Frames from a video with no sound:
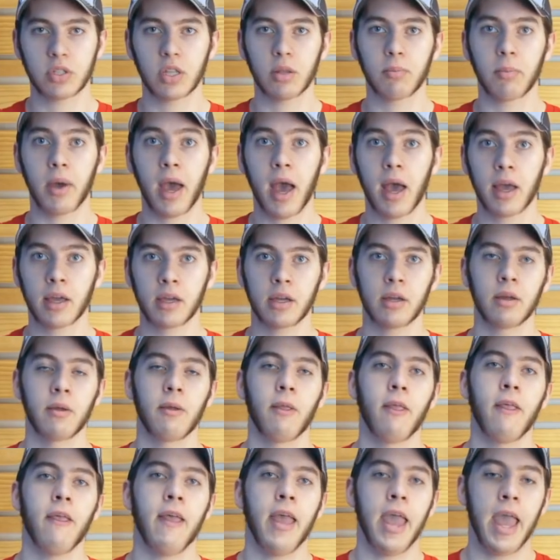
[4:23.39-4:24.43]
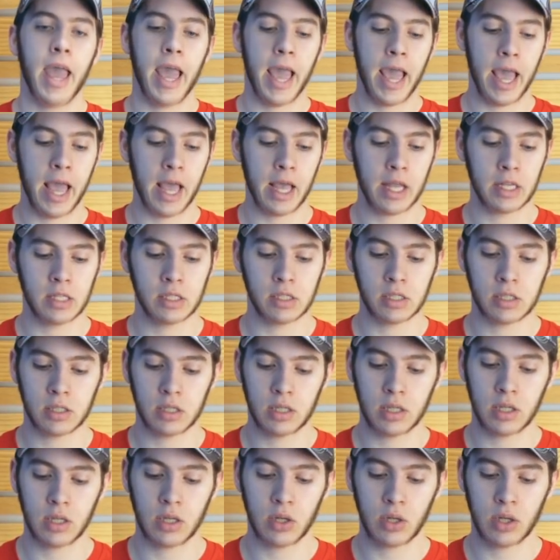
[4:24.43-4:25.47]
into the back. And
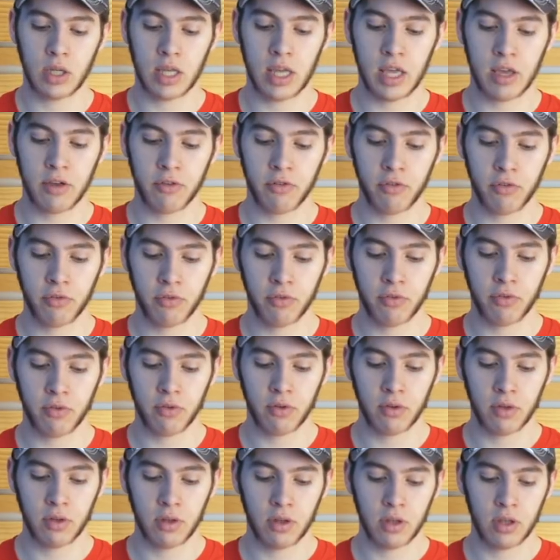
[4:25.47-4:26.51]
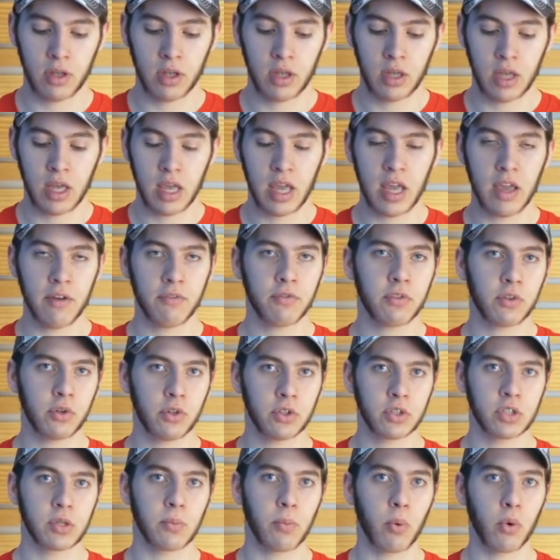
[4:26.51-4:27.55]
if your
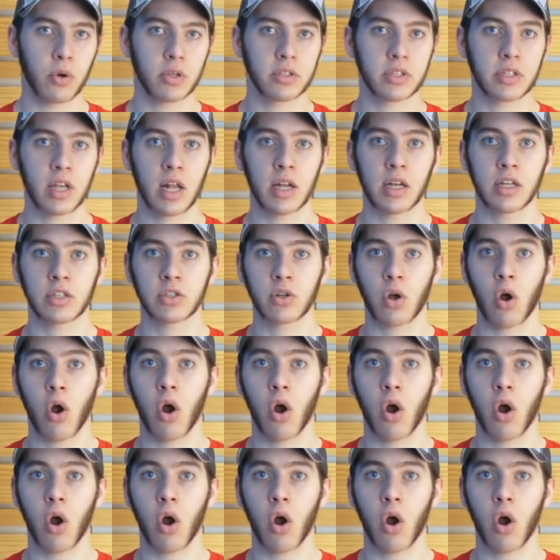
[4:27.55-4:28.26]
support settings